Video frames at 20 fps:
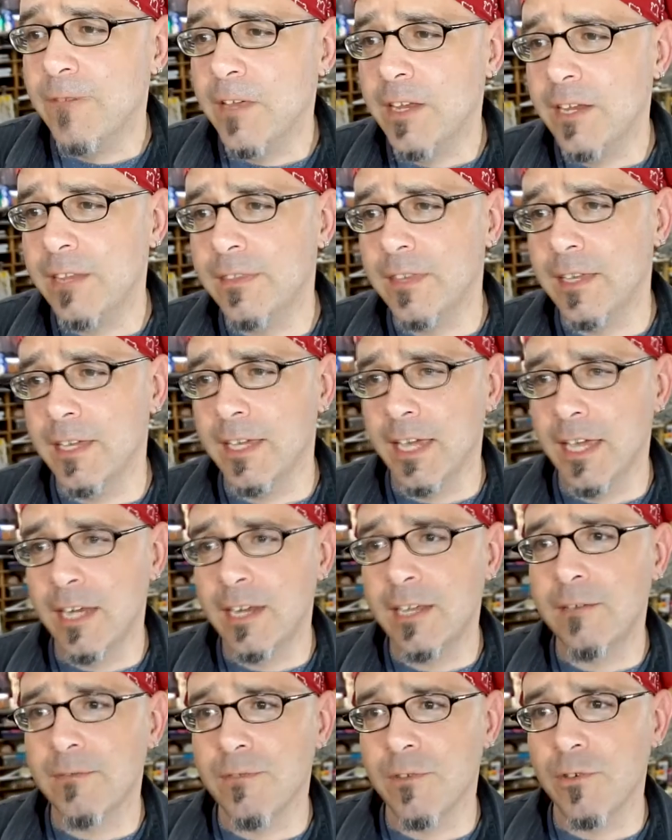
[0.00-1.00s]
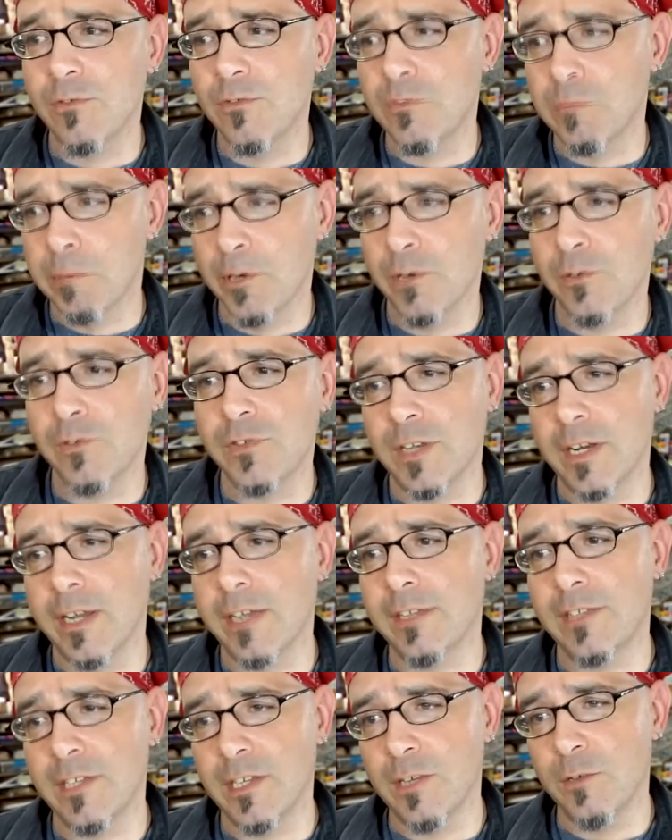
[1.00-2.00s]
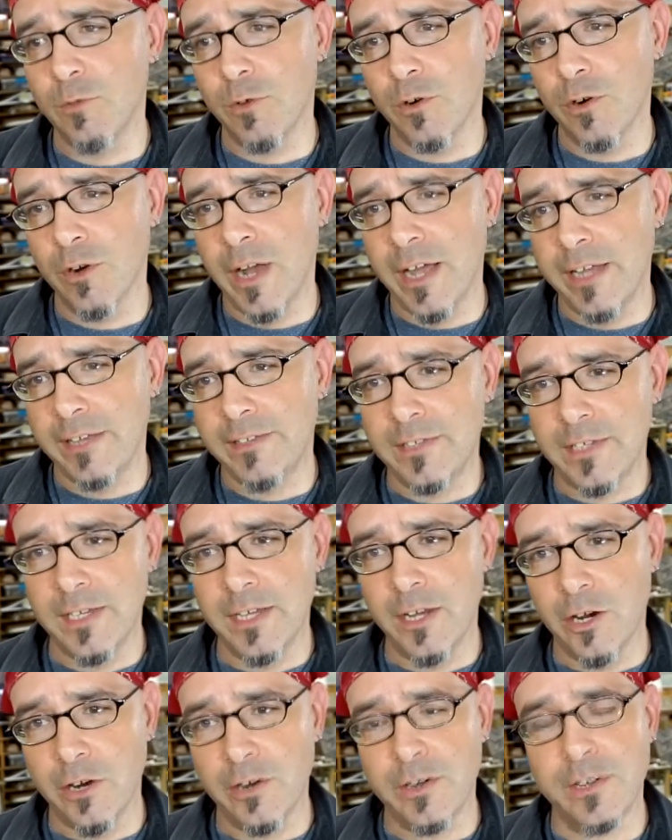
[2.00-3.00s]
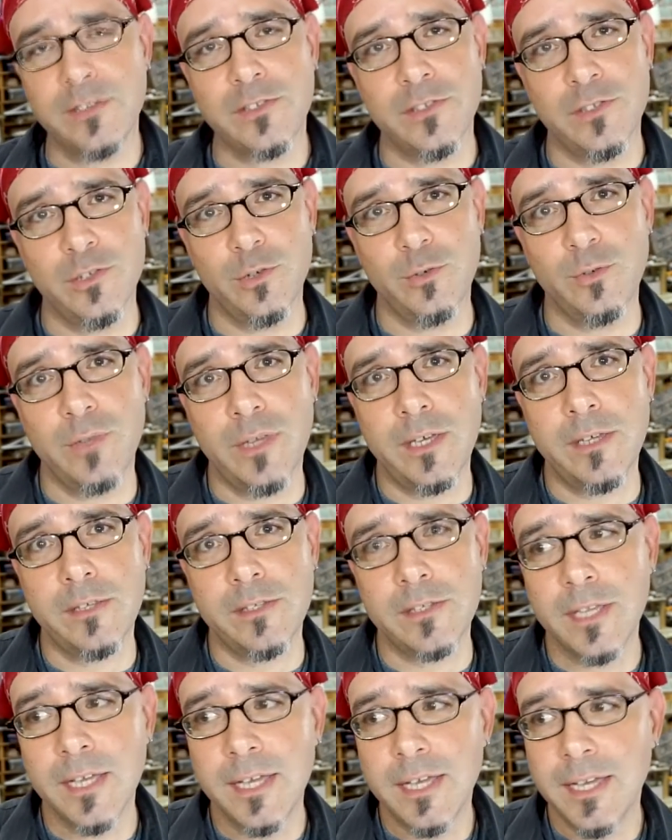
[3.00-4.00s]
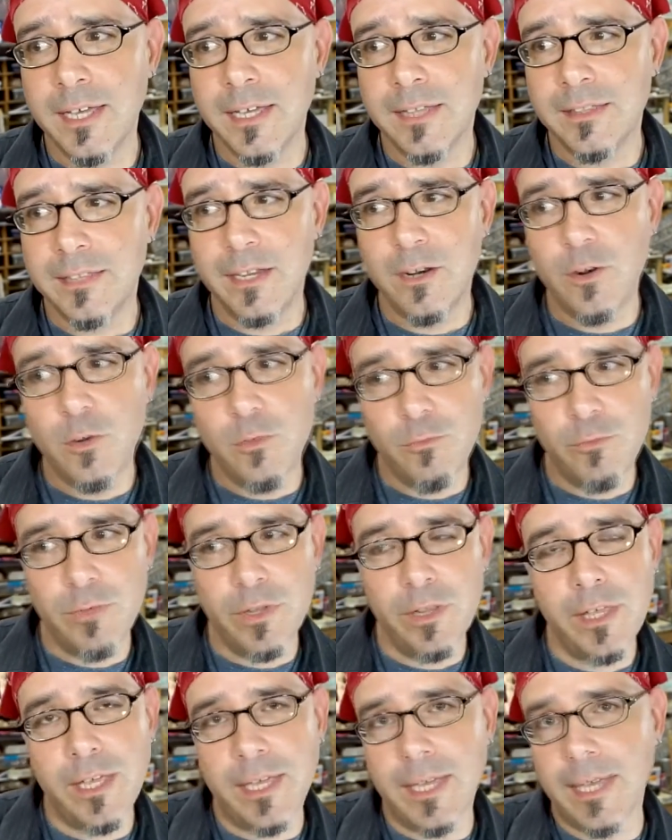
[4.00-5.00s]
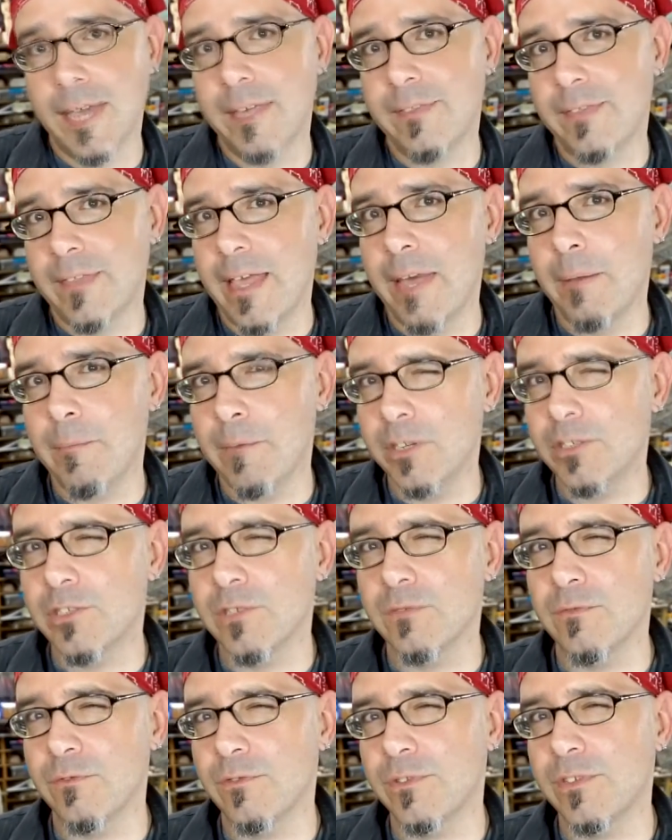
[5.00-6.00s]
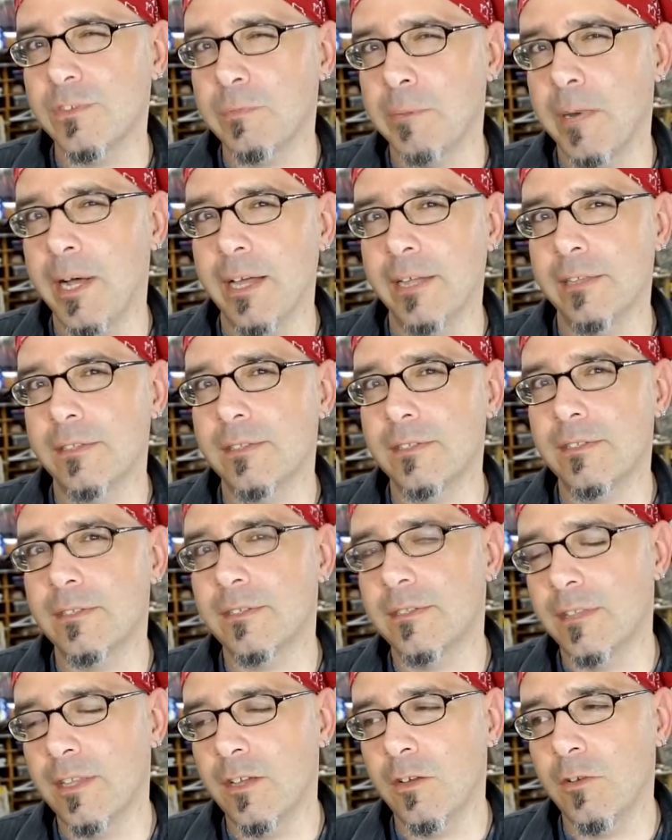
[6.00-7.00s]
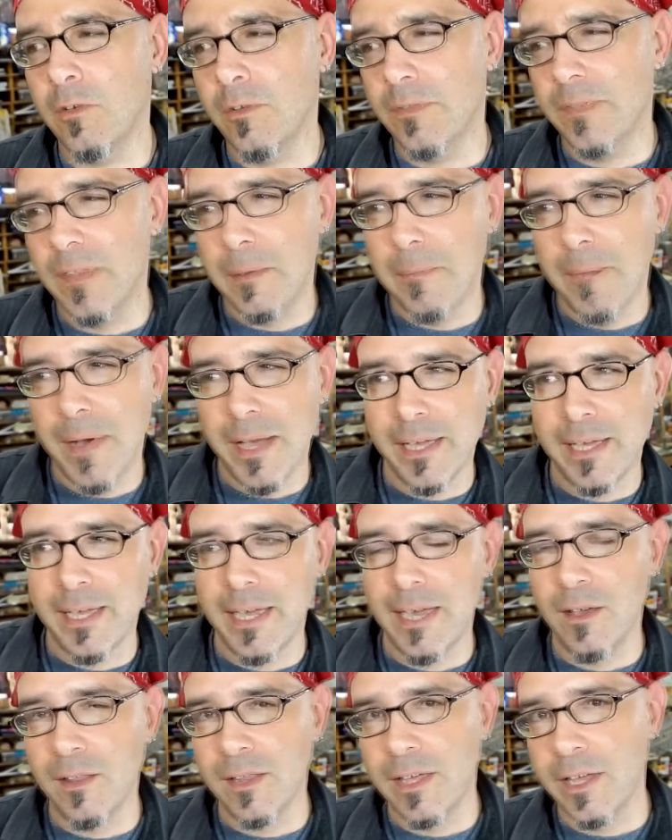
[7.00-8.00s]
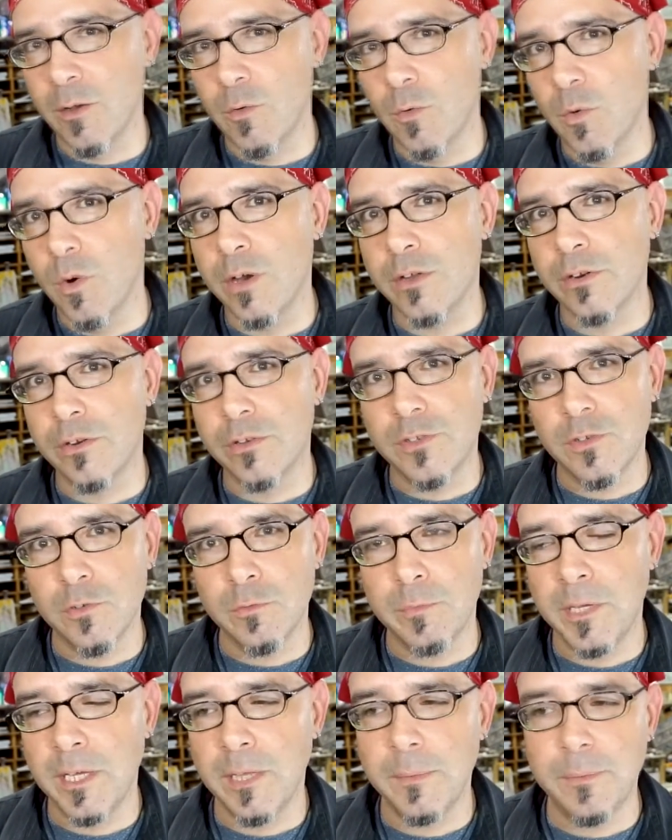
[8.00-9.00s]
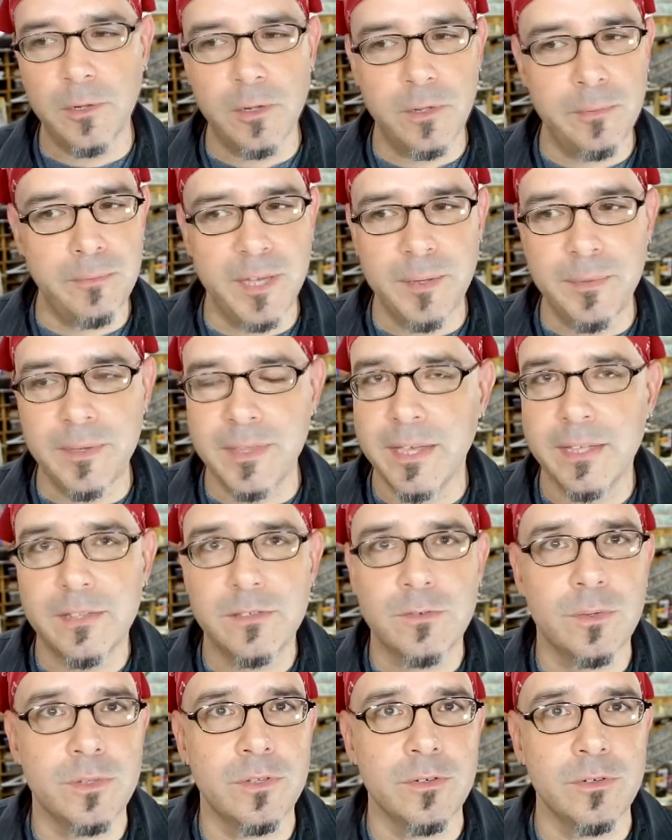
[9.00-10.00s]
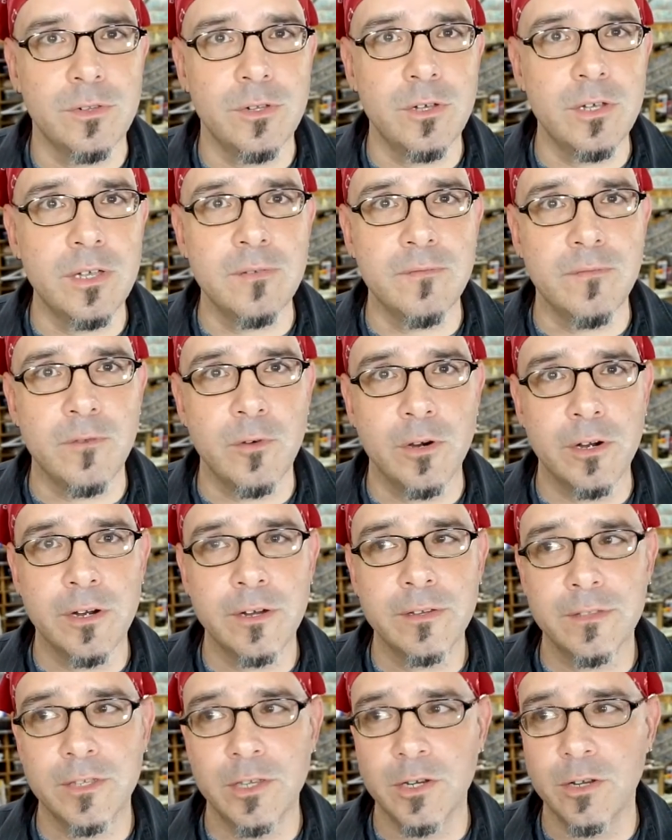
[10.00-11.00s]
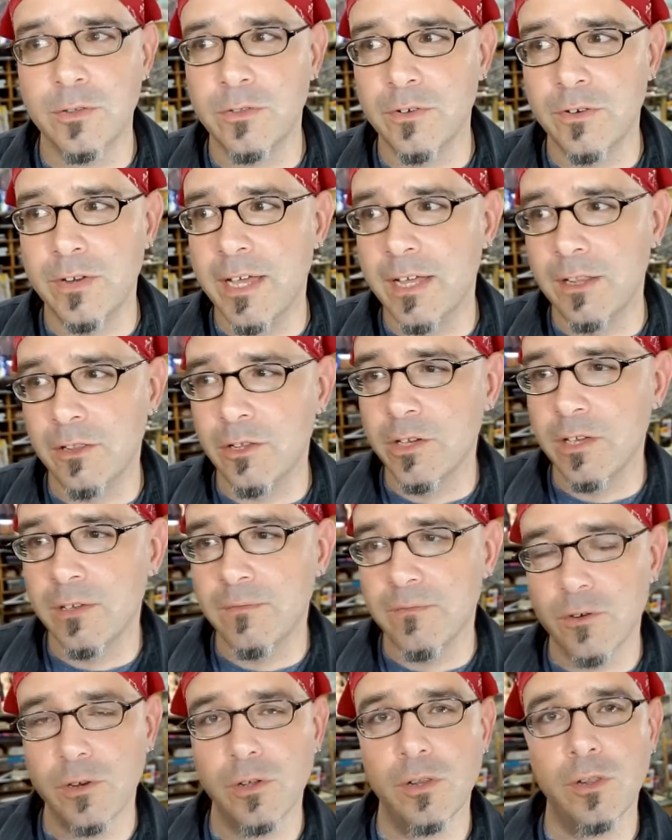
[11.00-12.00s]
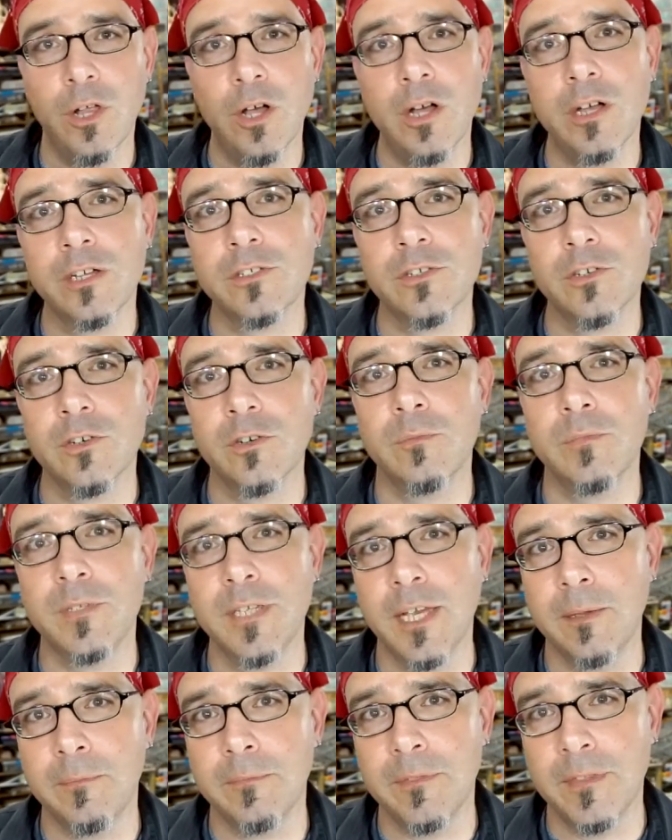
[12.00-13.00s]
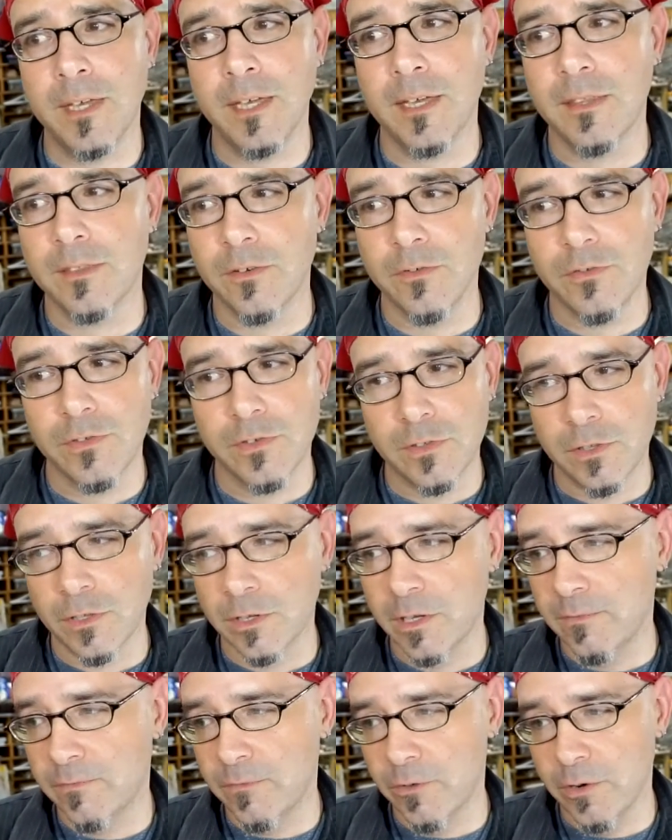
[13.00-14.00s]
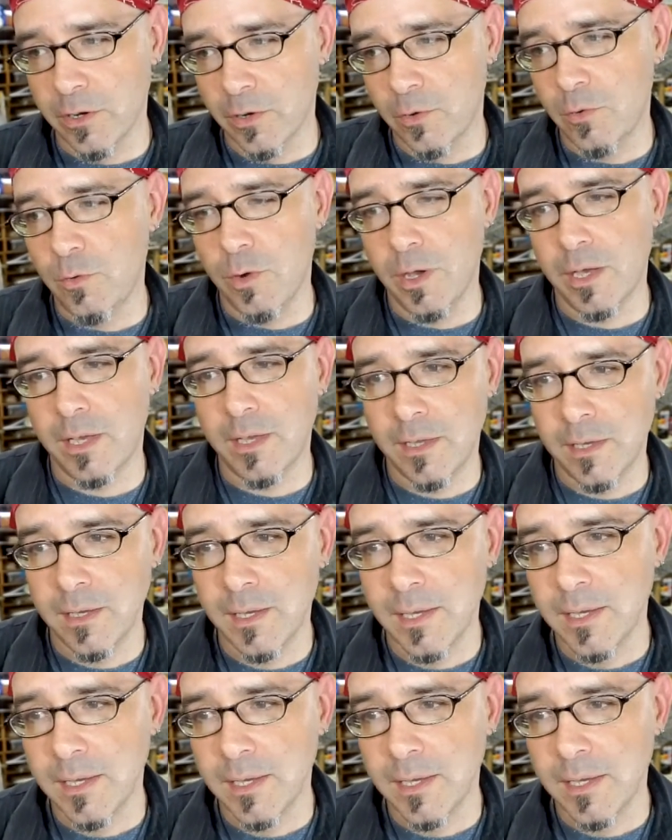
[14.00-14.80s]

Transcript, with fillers: if anything, any of those posts that I see where I see artists do this, they don't really get that much of a response. They might get like one or two people, and maybe that's what they're looking for. You know, they're not looking for a long term type thing, they're just looking for a quick